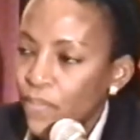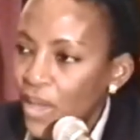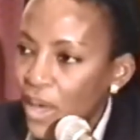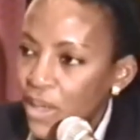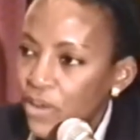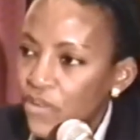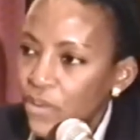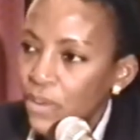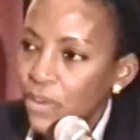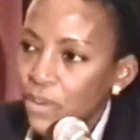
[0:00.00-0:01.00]
And
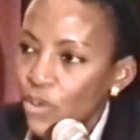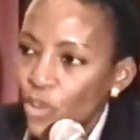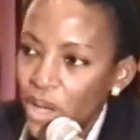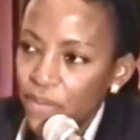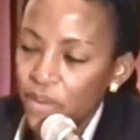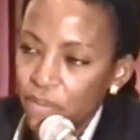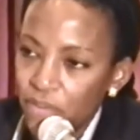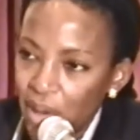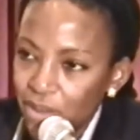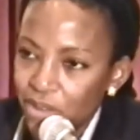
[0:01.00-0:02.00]
the way that
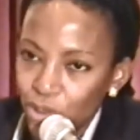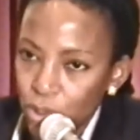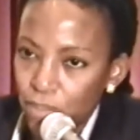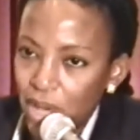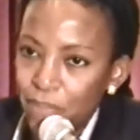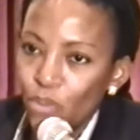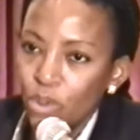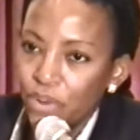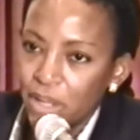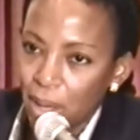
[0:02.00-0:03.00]
that newspaper will
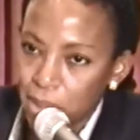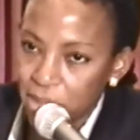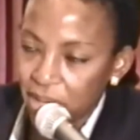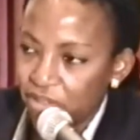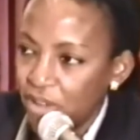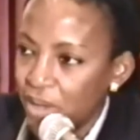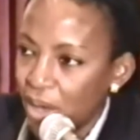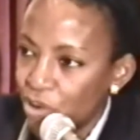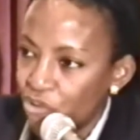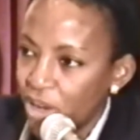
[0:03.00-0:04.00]
be dissected
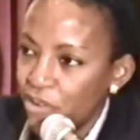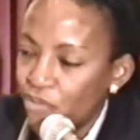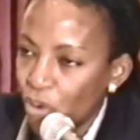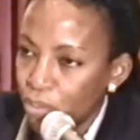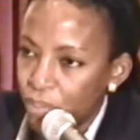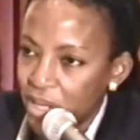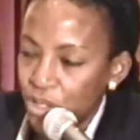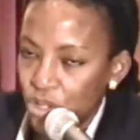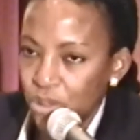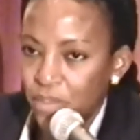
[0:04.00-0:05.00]
and read from
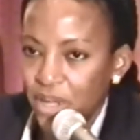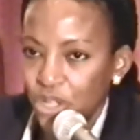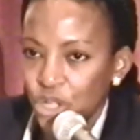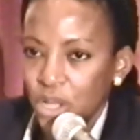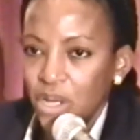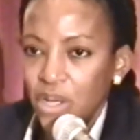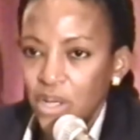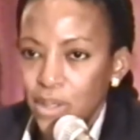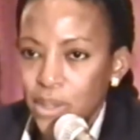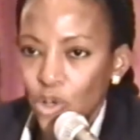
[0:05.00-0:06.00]
page to page
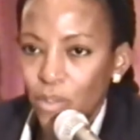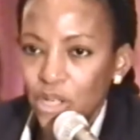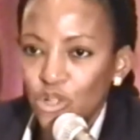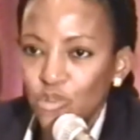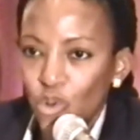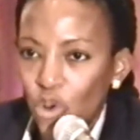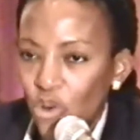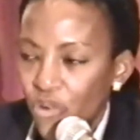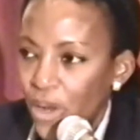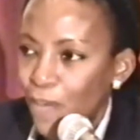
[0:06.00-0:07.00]
is so much
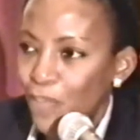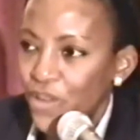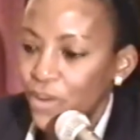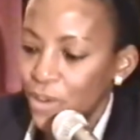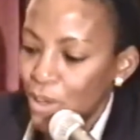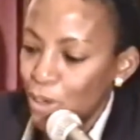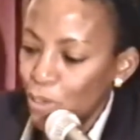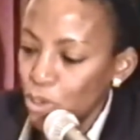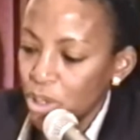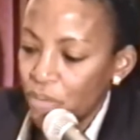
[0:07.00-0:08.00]
more than
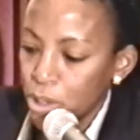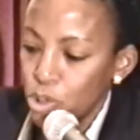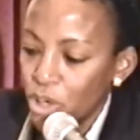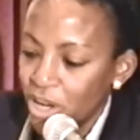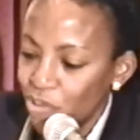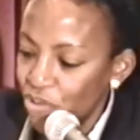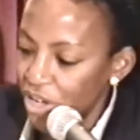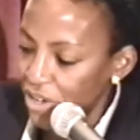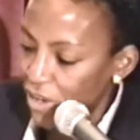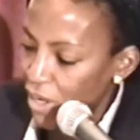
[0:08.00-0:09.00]
those of us who can
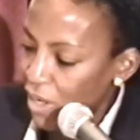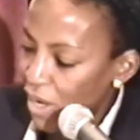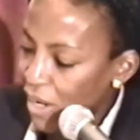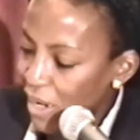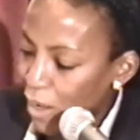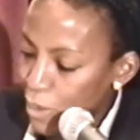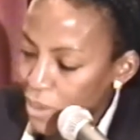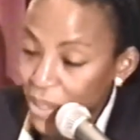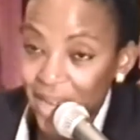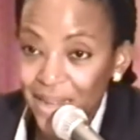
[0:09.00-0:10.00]
read and glance at
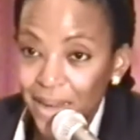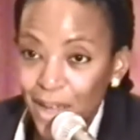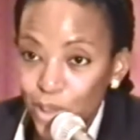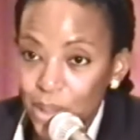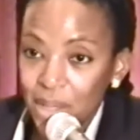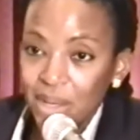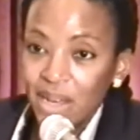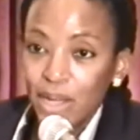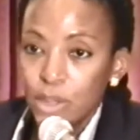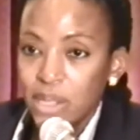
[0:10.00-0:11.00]
the headlines
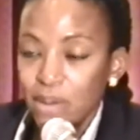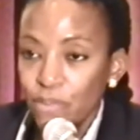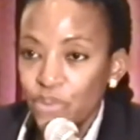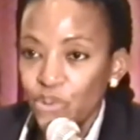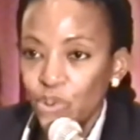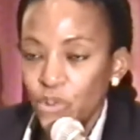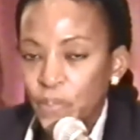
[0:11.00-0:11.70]
and skim through.